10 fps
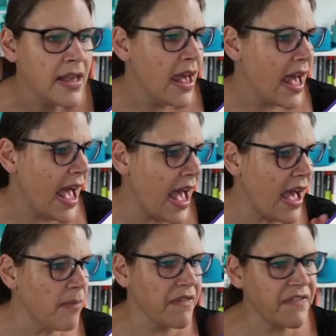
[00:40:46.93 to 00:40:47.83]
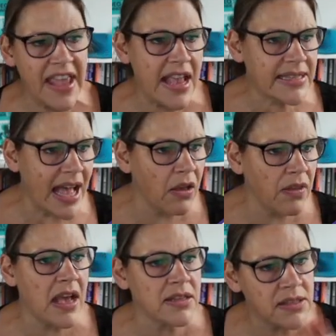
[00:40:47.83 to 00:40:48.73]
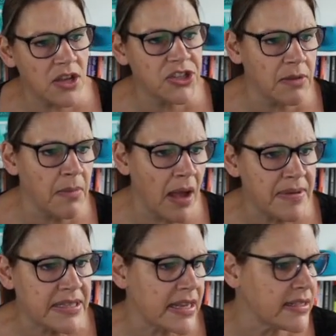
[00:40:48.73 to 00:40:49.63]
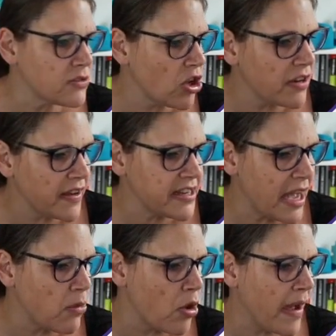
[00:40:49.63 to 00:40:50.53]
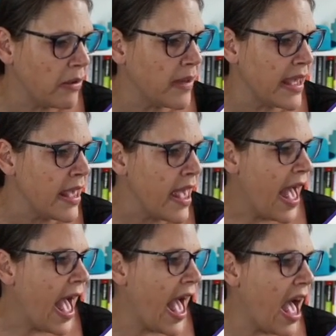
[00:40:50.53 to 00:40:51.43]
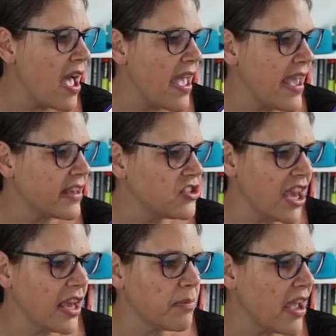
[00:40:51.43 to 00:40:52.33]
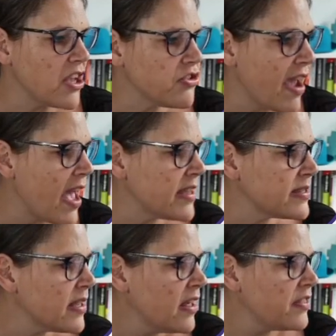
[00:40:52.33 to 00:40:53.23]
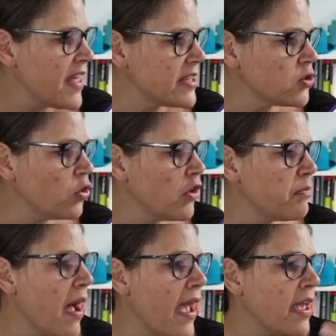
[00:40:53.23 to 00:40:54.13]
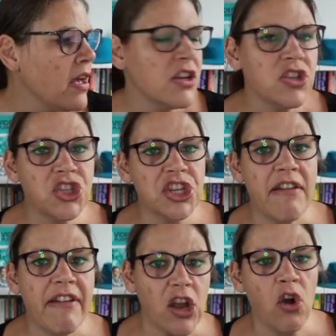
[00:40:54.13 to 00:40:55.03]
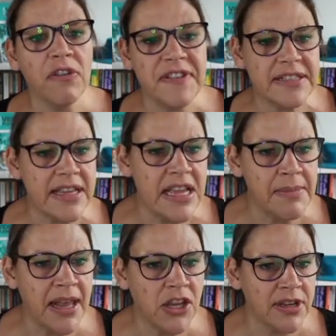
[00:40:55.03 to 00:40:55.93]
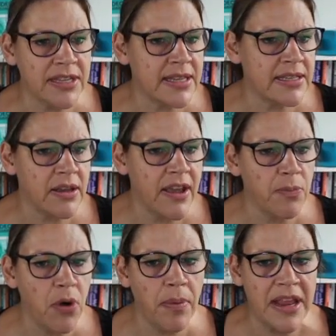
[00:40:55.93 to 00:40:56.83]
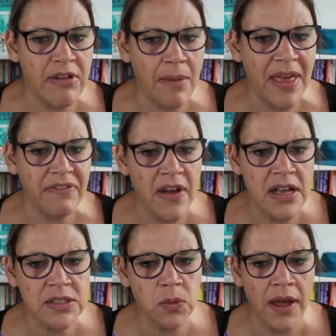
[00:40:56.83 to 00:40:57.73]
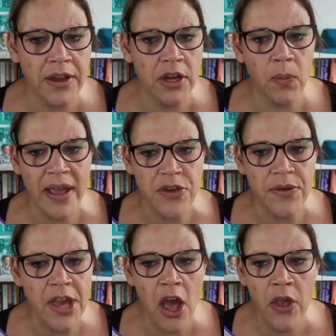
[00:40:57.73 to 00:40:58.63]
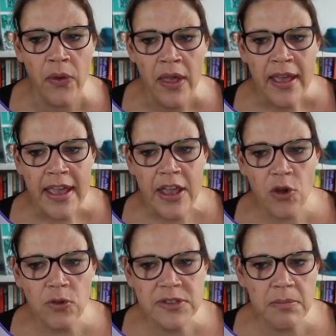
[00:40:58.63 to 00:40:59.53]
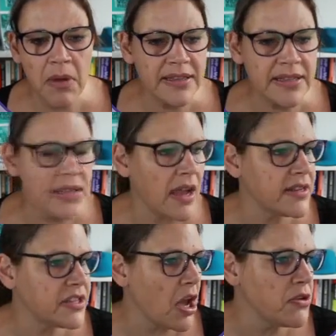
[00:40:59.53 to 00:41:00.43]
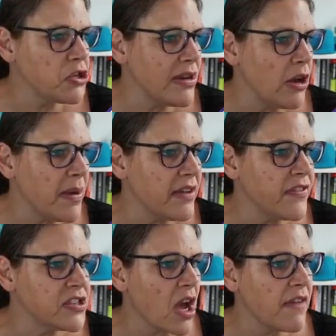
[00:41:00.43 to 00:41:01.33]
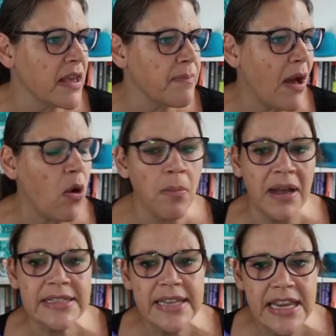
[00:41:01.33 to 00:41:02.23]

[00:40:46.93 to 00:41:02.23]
My VA's out there searching my business, trying to find out more about me. It can check my address. There's all of my generic office email addresses, so he'll probably grab that first one and away you go. He also might decide to go and do a little bit of a diving about on my team